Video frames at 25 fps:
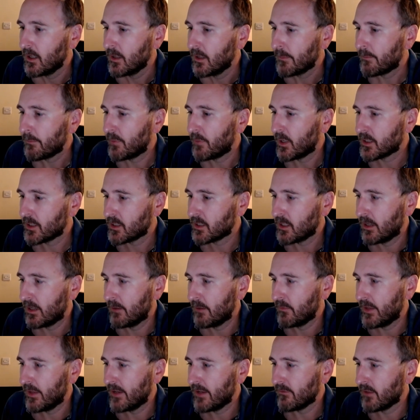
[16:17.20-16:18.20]
But
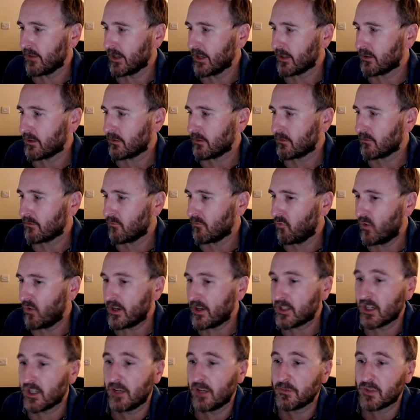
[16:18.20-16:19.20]
they've like
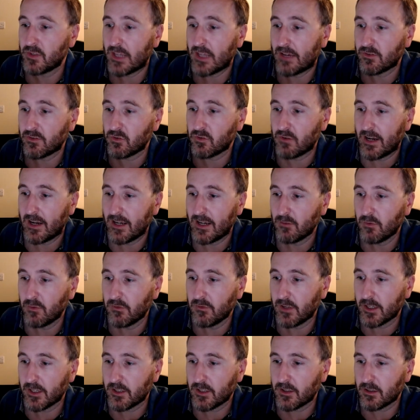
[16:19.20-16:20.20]
returned themselves around with
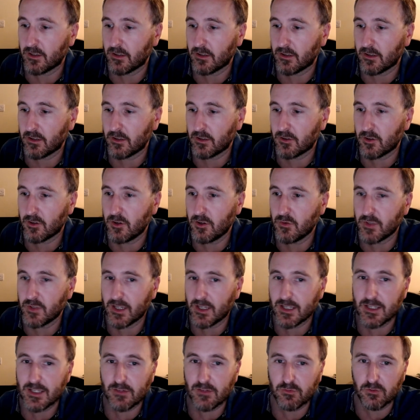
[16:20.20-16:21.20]
like using
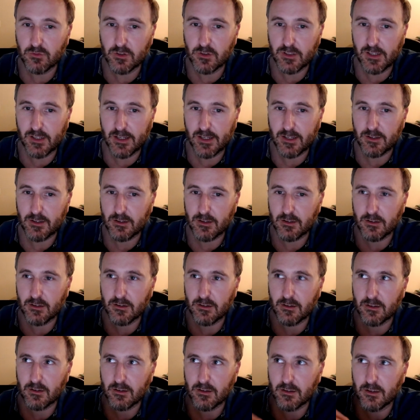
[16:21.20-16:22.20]
different like
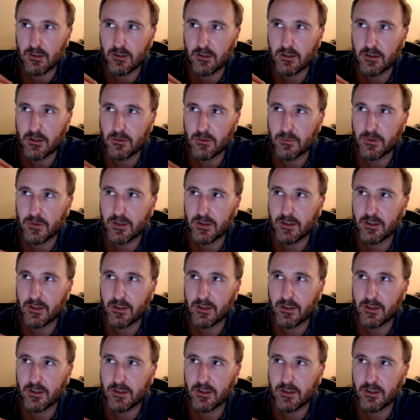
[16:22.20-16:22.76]
I